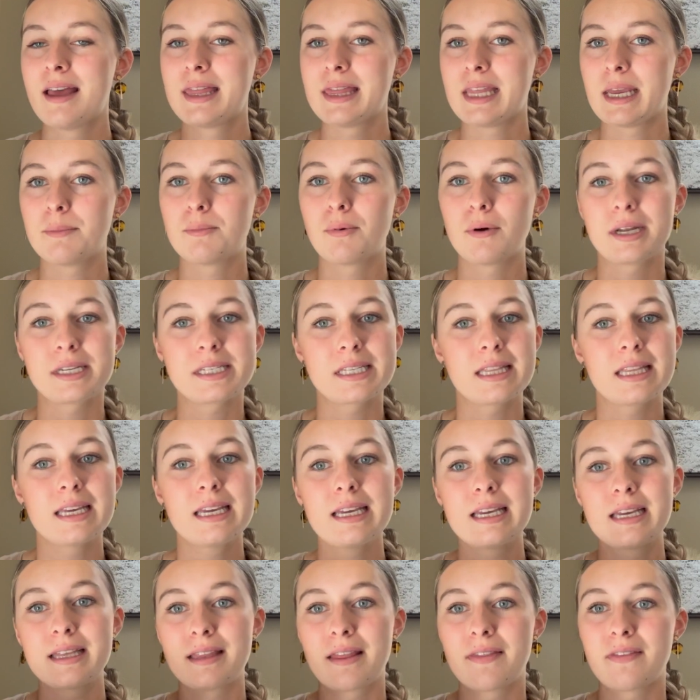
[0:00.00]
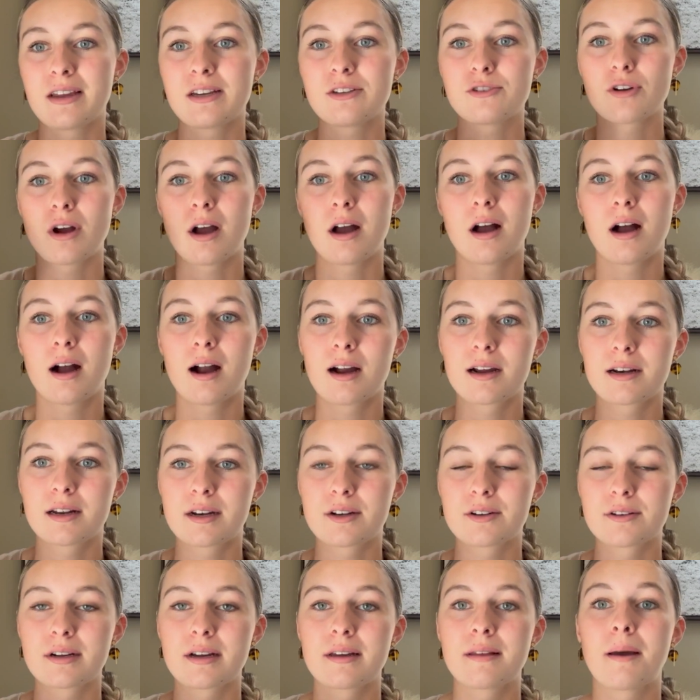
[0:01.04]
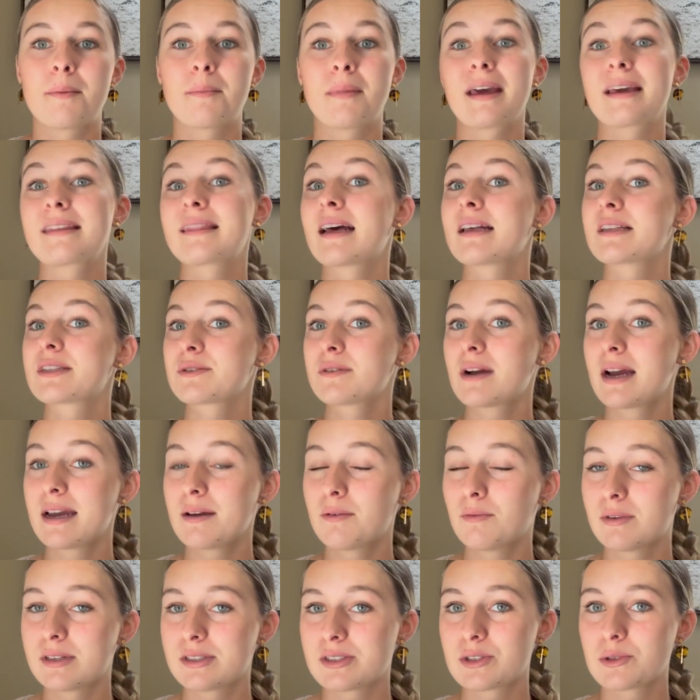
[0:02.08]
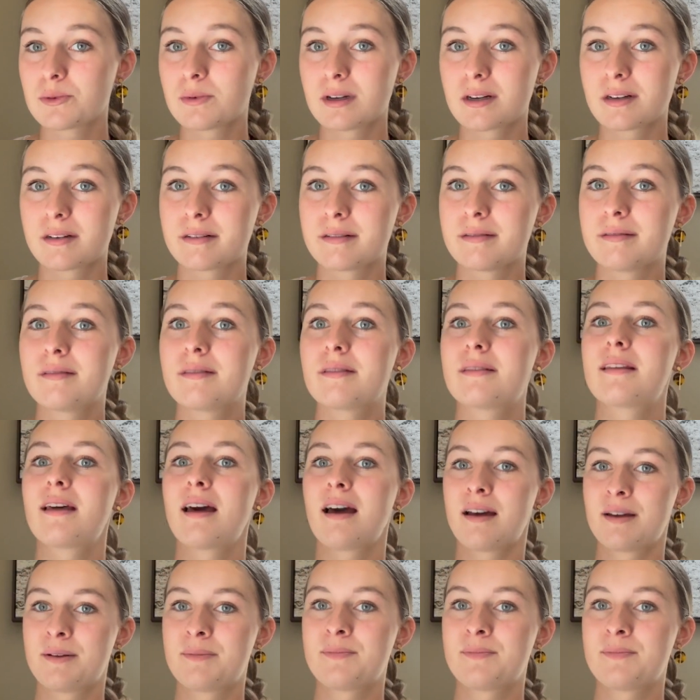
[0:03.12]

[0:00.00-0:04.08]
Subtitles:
They point to the E and then they draw a heart under it. I'm like, that's right. What's the word? The.